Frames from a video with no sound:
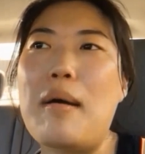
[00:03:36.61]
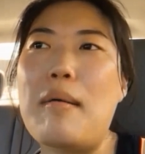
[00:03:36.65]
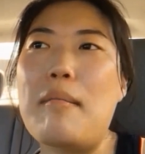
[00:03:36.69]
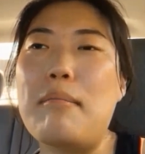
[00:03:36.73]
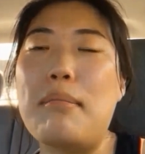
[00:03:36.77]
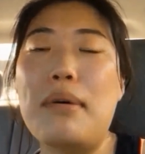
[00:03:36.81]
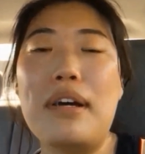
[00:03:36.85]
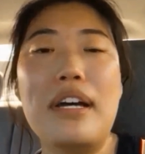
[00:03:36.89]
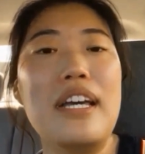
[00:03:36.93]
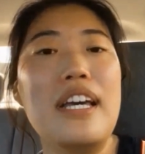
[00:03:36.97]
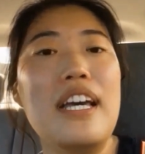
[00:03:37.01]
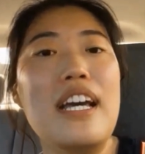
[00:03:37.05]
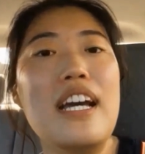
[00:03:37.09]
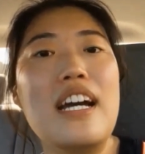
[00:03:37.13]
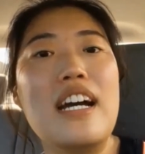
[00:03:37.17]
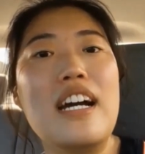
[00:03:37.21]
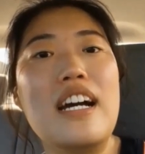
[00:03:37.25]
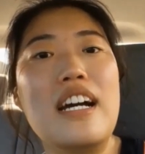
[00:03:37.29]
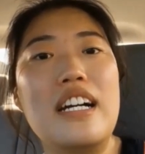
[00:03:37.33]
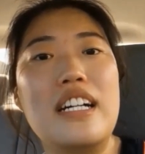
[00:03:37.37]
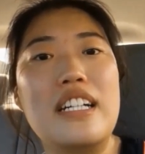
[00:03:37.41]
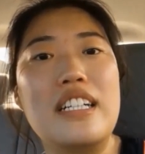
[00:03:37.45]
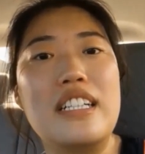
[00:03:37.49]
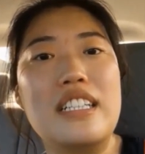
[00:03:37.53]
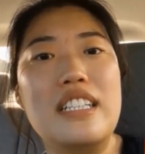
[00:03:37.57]
but
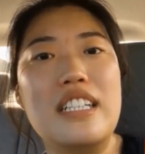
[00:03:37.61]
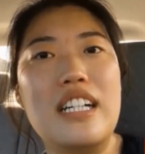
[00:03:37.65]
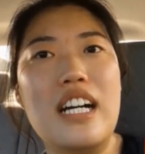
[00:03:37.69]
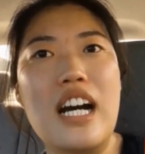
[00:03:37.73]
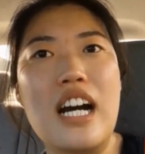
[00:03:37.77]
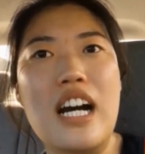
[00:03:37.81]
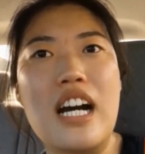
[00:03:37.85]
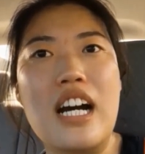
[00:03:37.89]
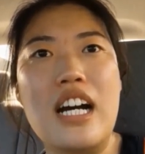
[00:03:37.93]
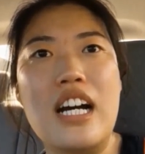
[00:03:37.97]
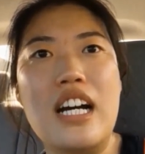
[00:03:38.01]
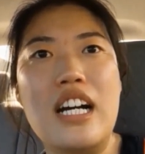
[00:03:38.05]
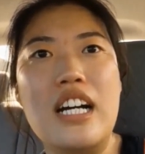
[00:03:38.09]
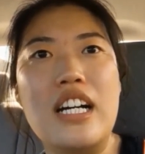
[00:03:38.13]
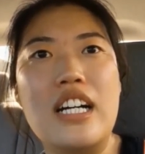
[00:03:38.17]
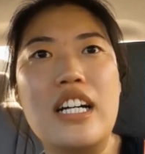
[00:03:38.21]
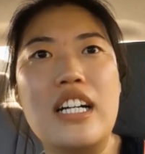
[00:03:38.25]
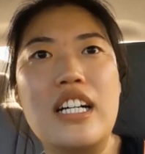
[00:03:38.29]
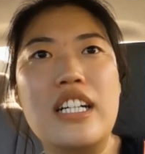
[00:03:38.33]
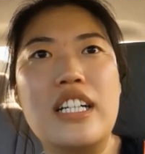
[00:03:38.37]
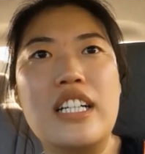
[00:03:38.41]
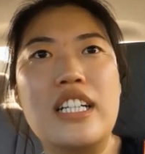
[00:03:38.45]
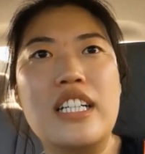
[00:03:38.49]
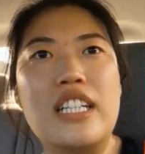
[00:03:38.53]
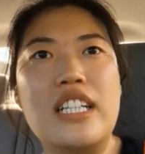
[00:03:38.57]
yeah,
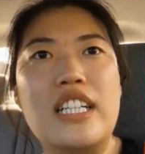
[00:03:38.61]
uh,